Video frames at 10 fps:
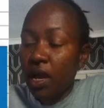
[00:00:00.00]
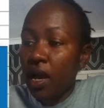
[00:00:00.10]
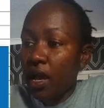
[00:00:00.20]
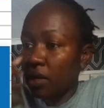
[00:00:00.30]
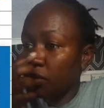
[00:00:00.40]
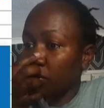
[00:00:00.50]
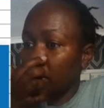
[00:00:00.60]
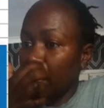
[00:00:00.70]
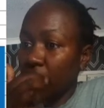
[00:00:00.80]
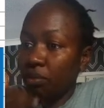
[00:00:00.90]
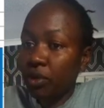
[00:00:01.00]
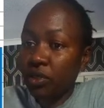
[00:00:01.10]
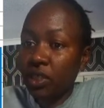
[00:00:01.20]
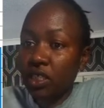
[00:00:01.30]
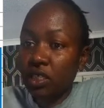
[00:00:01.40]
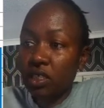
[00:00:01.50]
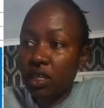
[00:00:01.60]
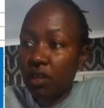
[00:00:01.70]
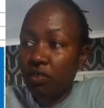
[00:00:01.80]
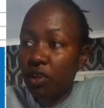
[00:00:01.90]
it would then proceed to
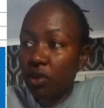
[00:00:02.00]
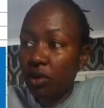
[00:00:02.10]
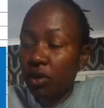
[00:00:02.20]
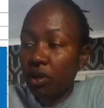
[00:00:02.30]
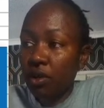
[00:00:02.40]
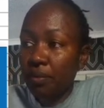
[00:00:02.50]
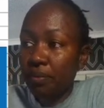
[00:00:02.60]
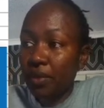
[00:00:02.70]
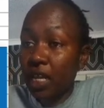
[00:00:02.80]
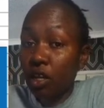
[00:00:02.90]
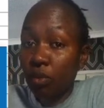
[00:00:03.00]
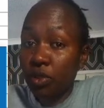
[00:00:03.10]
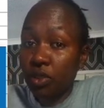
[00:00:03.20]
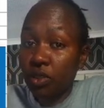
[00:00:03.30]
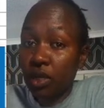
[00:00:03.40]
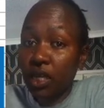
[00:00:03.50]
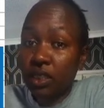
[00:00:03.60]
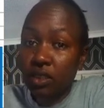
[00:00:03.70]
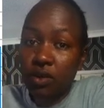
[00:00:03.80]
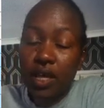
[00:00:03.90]
give you an option to
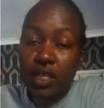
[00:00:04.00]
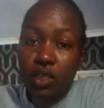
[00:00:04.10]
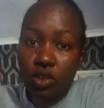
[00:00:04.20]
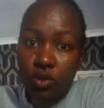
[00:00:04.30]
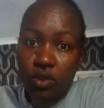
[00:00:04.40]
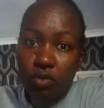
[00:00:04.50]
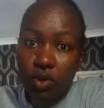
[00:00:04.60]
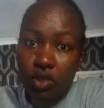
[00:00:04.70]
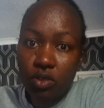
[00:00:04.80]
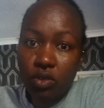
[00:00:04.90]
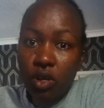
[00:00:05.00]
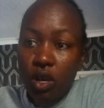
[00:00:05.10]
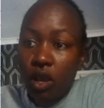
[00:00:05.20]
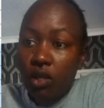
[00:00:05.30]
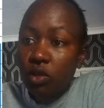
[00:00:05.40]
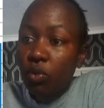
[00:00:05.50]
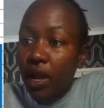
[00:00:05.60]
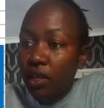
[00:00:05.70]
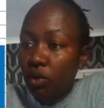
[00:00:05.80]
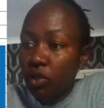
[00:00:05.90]
cancel, and then choose the reason to
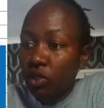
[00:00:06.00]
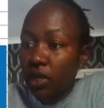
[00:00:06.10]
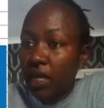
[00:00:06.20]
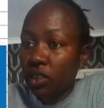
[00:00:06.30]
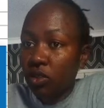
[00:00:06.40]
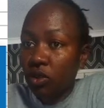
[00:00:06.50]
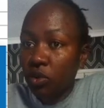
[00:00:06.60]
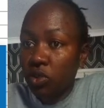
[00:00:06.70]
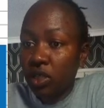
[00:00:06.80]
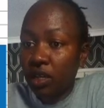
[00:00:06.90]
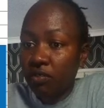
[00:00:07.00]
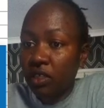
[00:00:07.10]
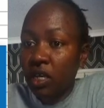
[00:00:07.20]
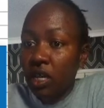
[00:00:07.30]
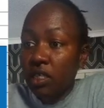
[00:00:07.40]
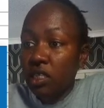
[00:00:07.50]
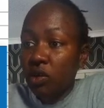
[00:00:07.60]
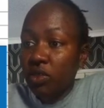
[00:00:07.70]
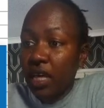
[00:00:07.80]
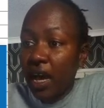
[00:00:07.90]
why you want to cancel those shifts.
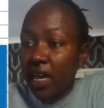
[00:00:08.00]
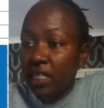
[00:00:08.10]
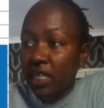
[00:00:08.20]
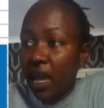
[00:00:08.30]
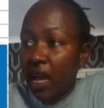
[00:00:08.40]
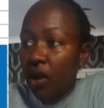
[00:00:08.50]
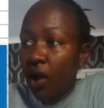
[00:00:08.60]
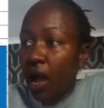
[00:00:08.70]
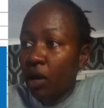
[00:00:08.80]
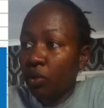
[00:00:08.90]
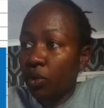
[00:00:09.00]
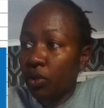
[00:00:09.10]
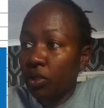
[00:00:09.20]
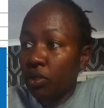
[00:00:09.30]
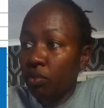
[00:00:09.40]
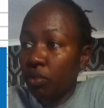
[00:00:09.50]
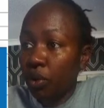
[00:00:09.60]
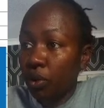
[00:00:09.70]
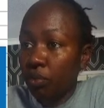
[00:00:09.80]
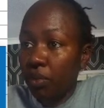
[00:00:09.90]
So that is how I would
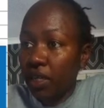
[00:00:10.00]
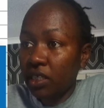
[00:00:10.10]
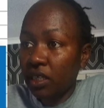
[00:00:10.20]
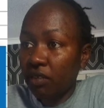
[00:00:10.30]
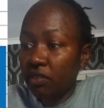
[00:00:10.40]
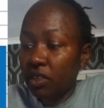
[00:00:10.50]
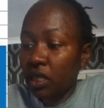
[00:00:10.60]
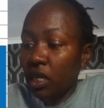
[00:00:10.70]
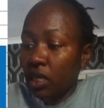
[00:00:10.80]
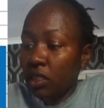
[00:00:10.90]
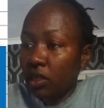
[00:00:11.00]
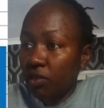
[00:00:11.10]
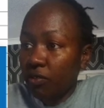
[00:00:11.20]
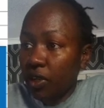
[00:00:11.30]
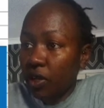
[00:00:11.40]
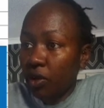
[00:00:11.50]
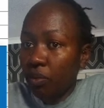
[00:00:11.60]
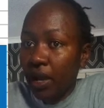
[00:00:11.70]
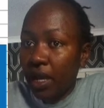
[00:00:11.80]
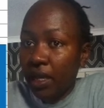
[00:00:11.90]
book my shift. So if we go
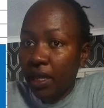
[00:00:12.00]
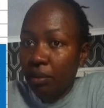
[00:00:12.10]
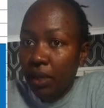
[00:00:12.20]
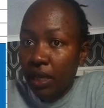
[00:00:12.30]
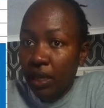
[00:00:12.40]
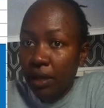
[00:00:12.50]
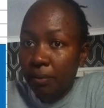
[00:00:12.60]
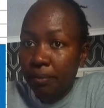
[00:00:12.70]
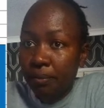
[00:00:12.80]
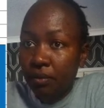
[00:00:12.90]
back up here,